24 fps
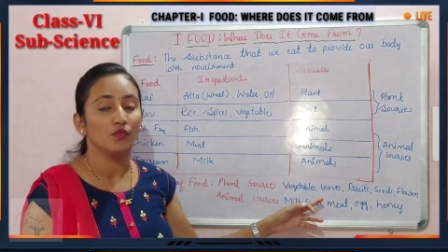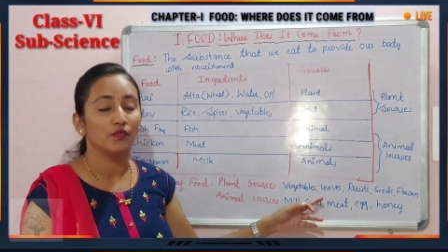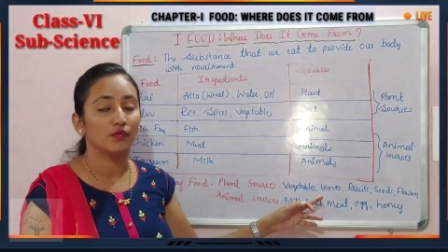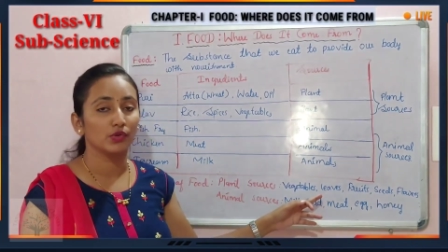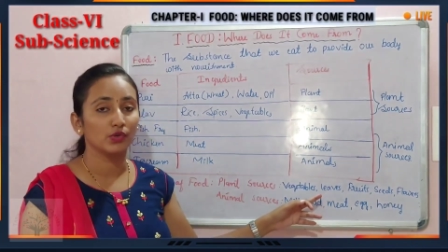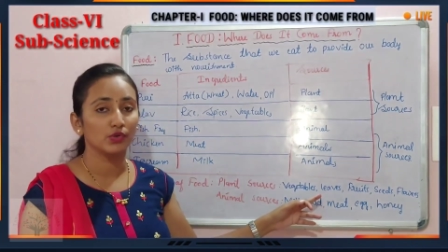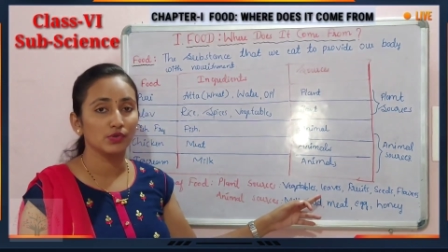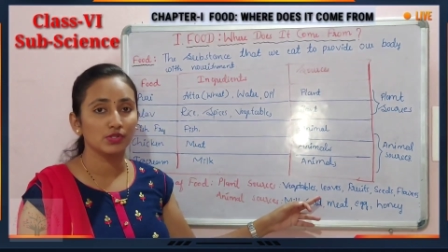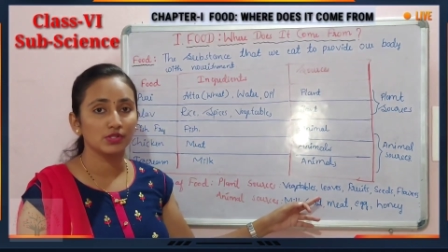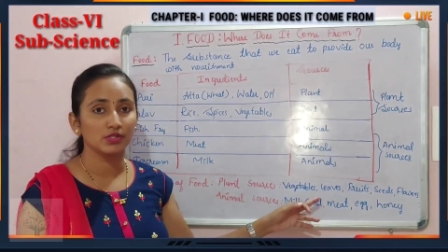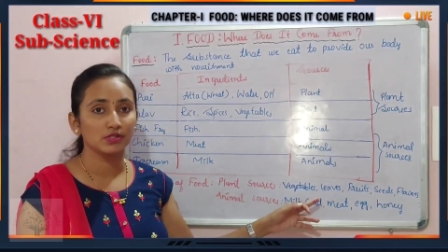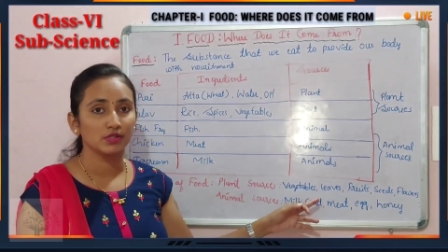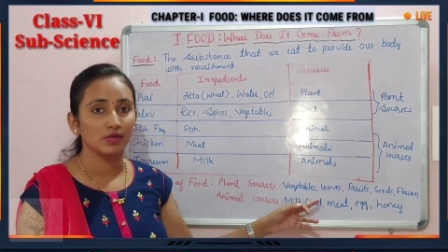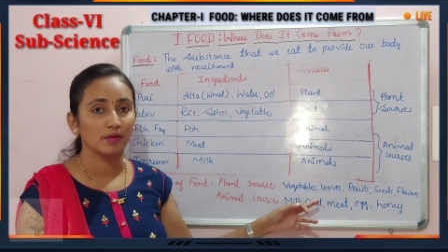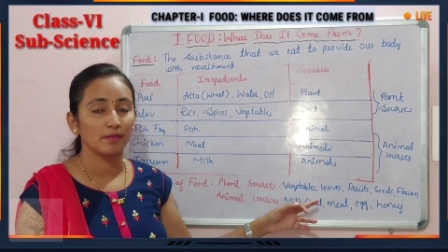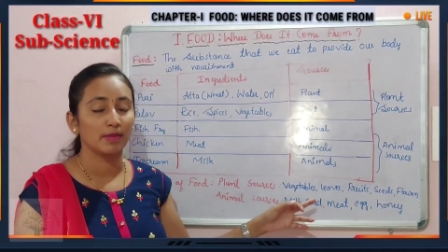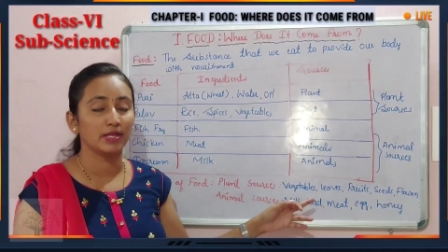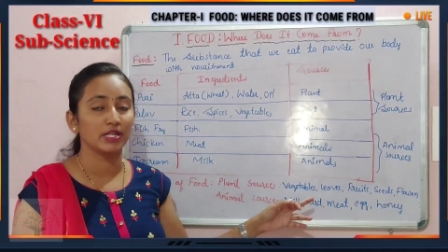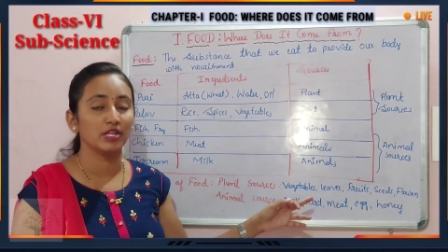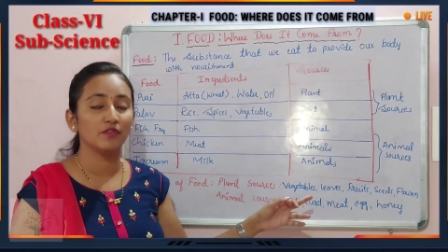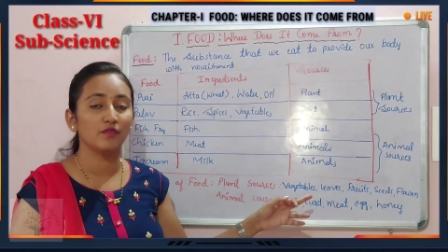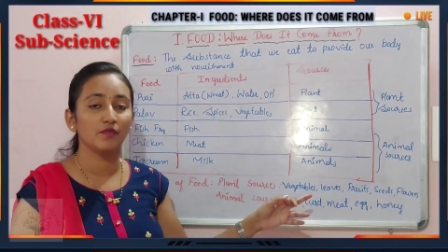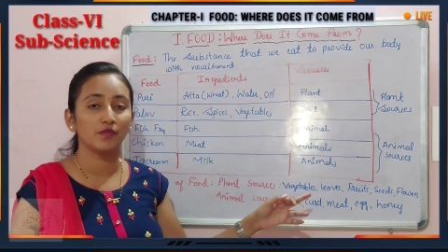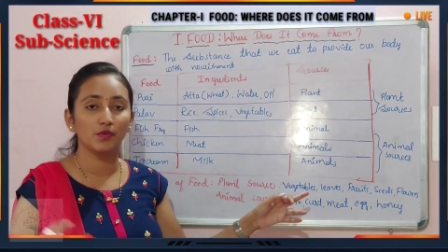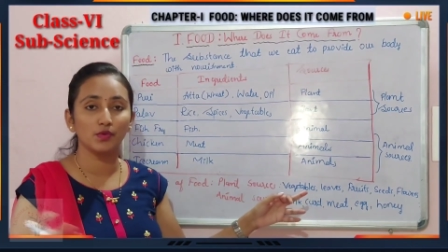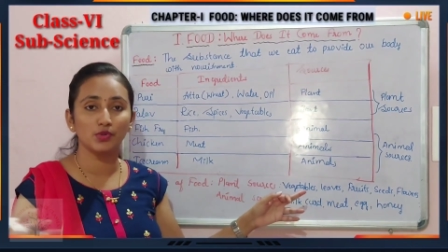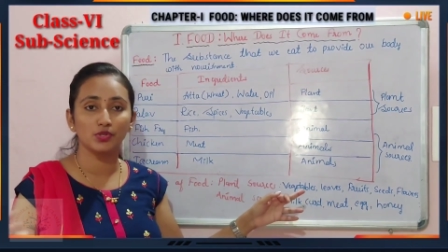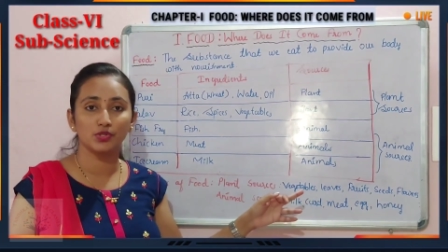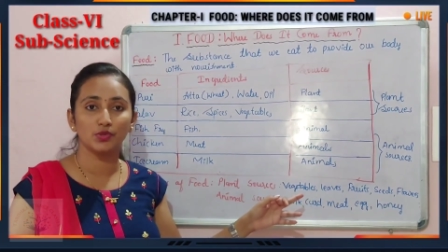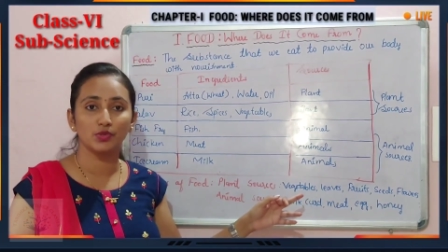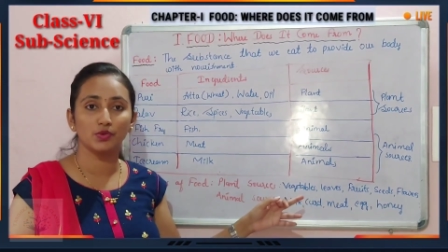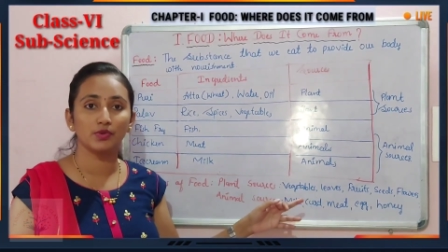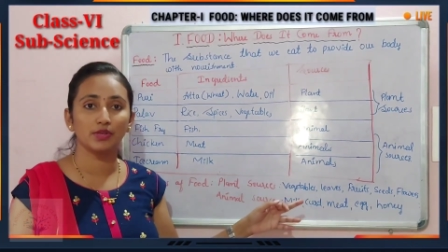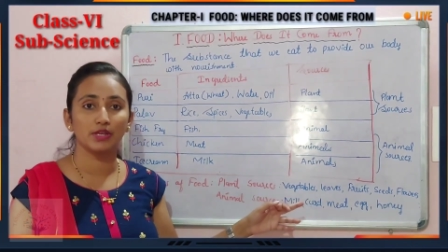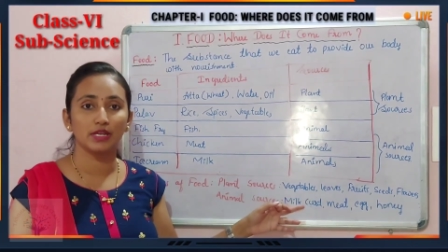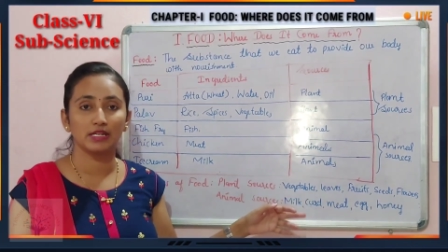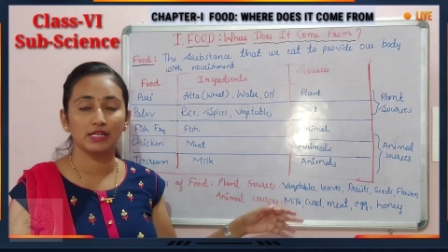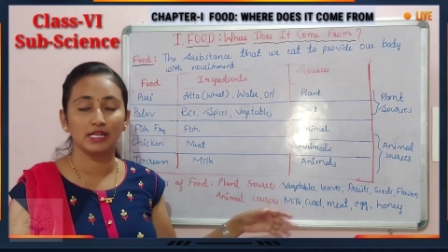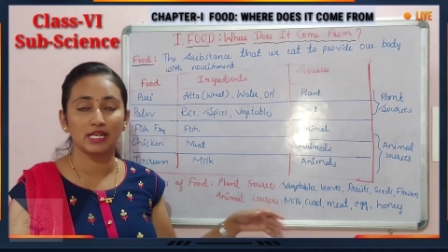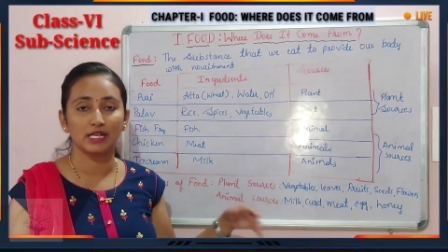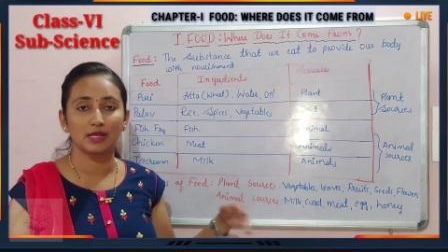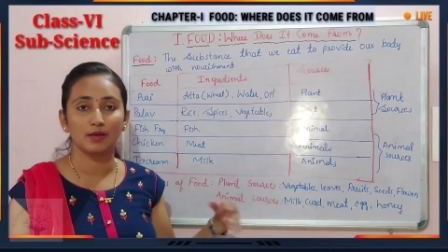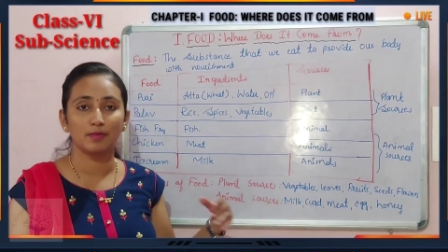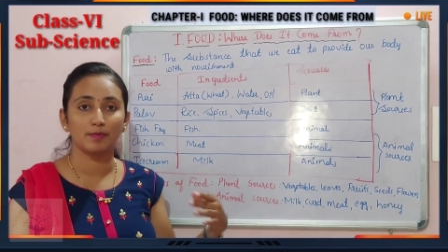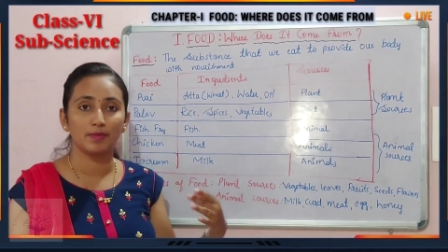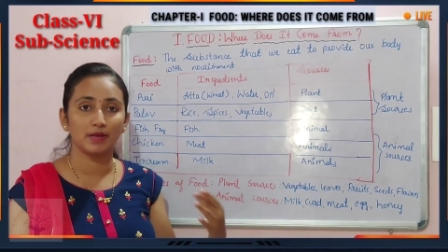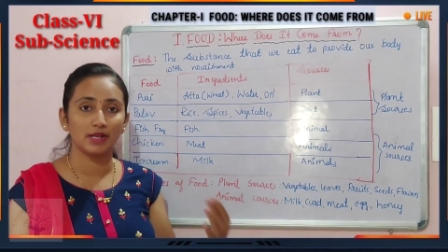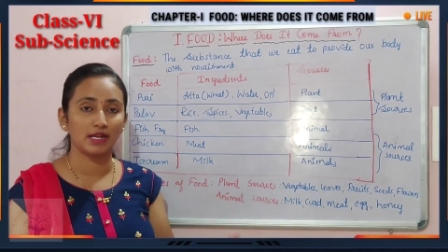Fruits, many fruits you eat
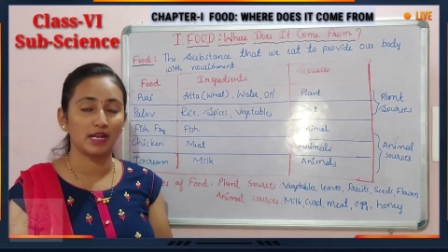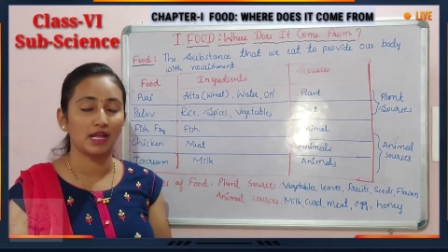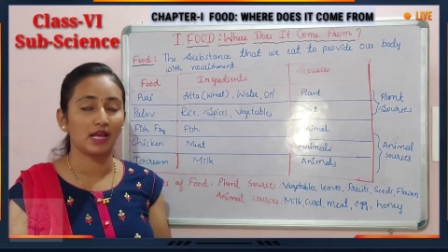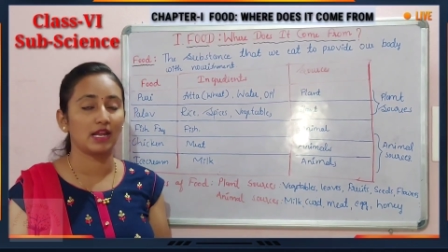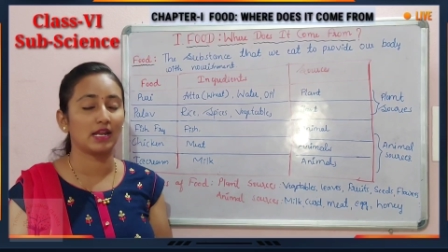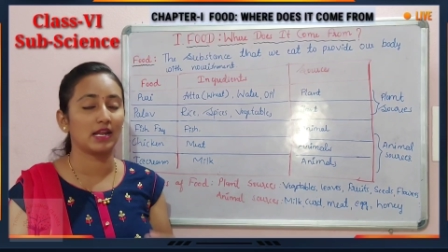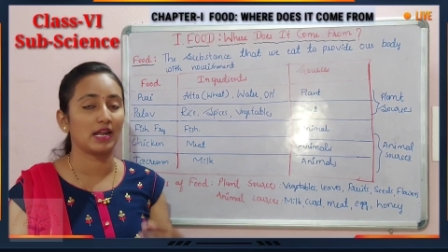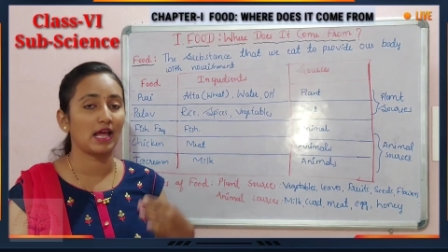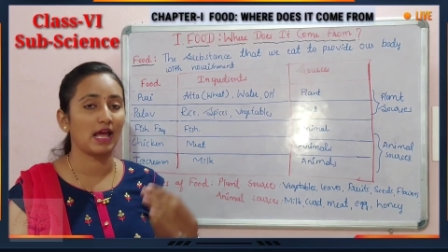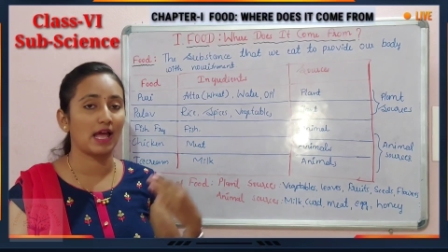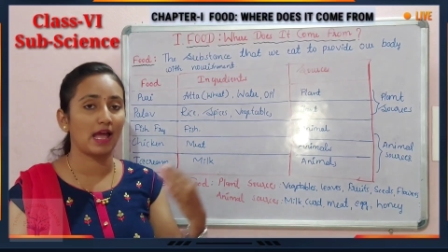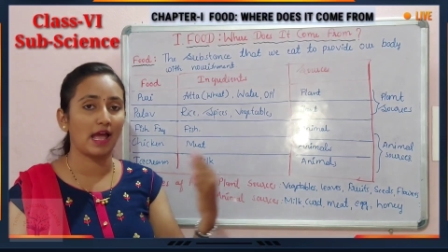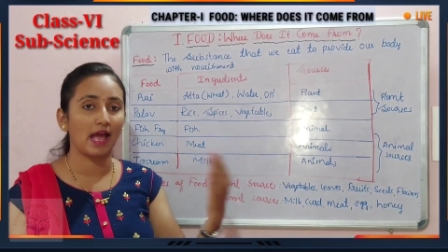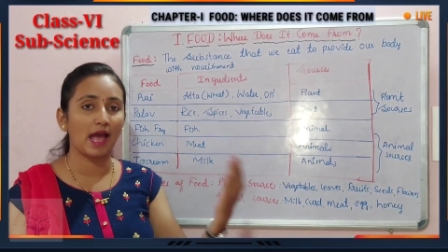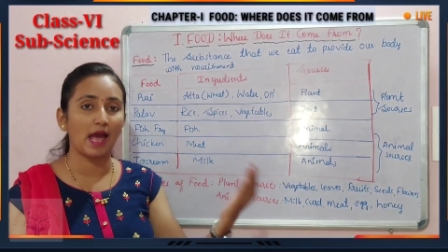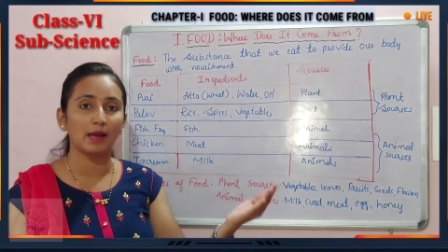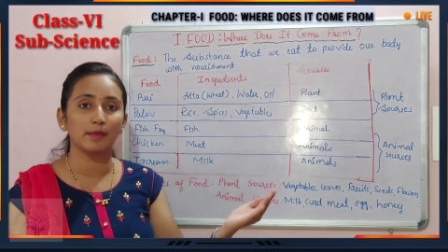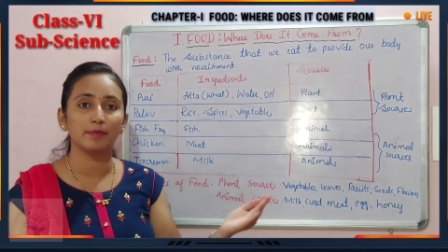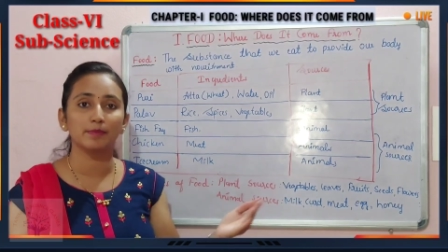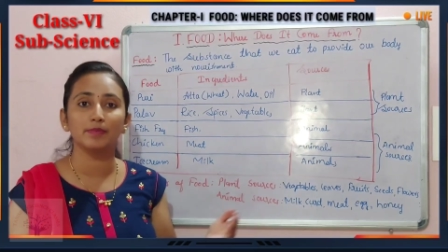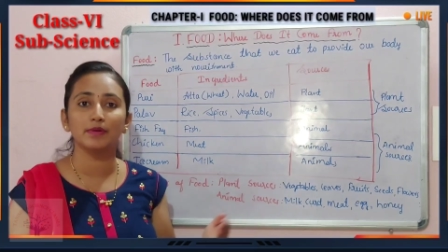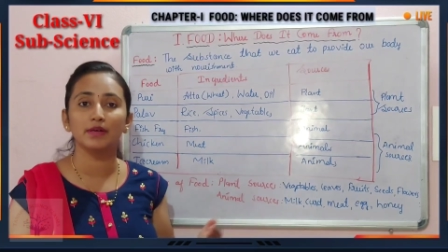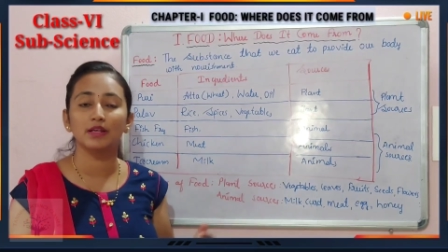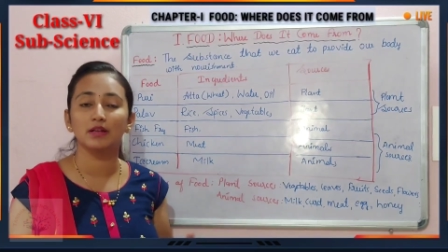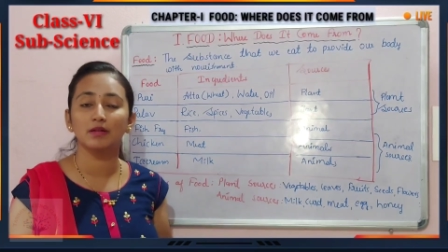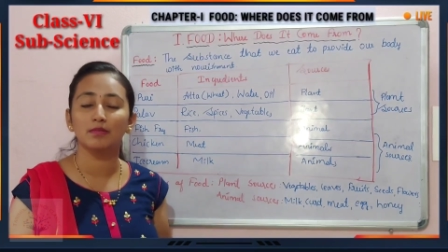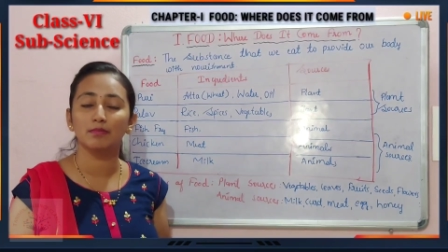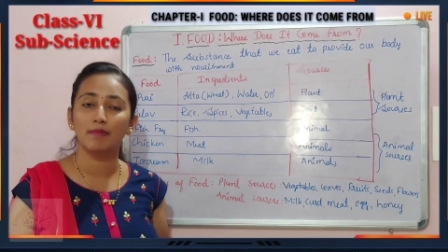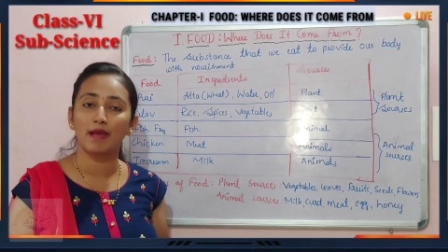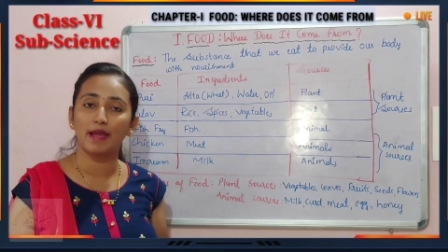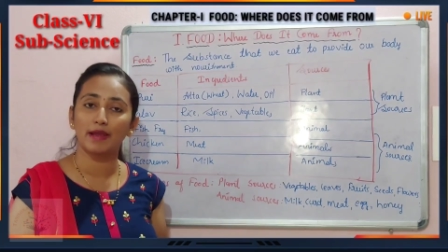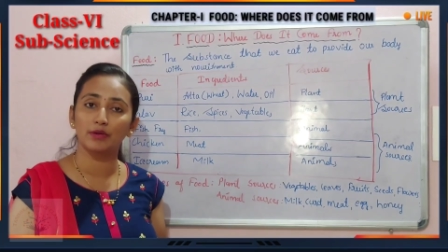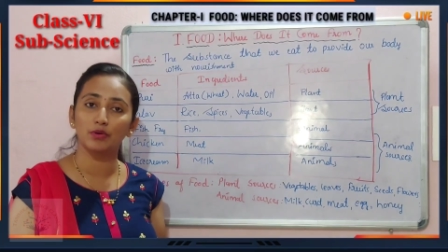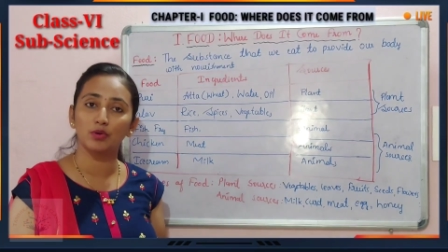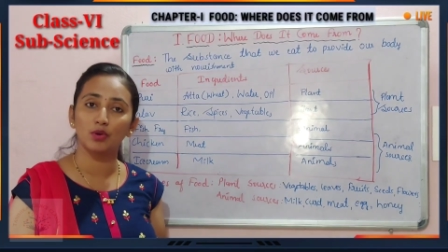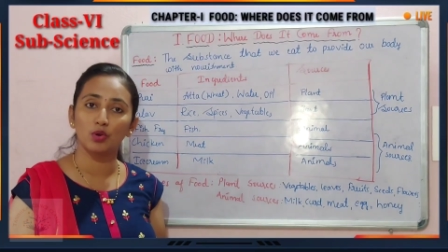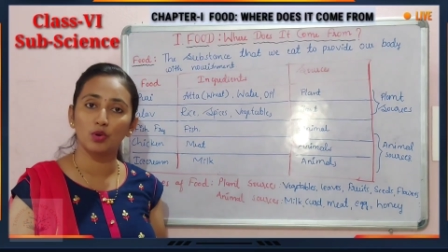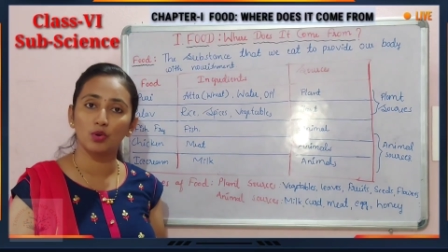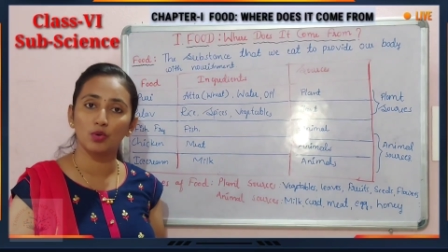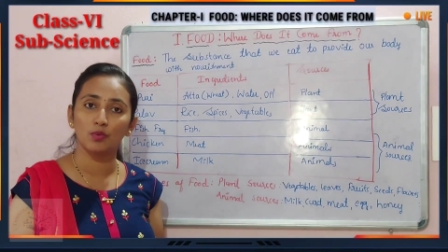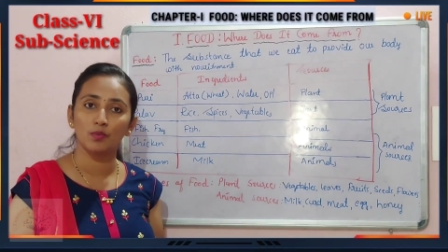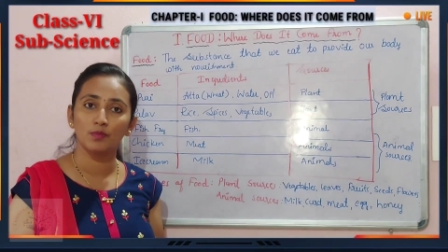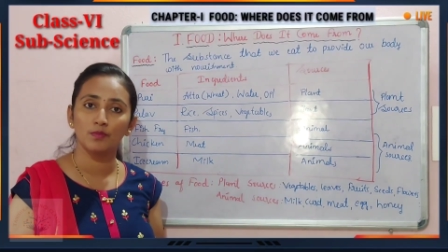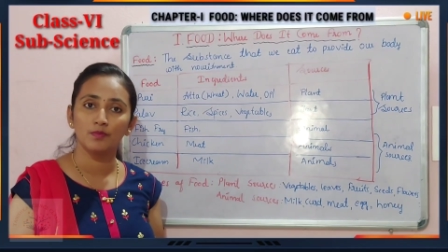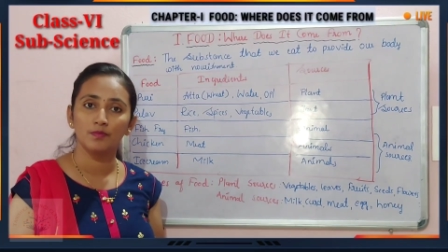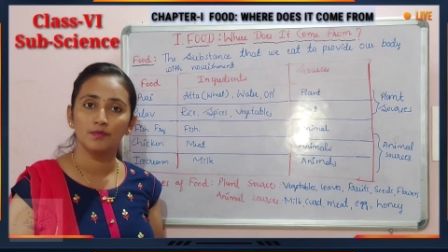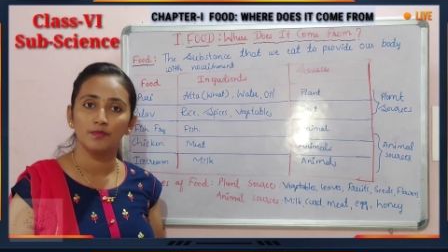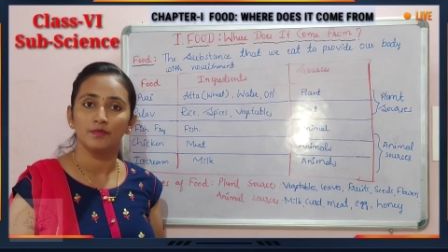like a banana, apple,
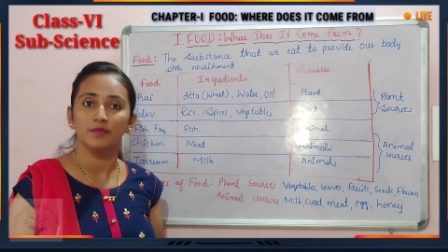mango,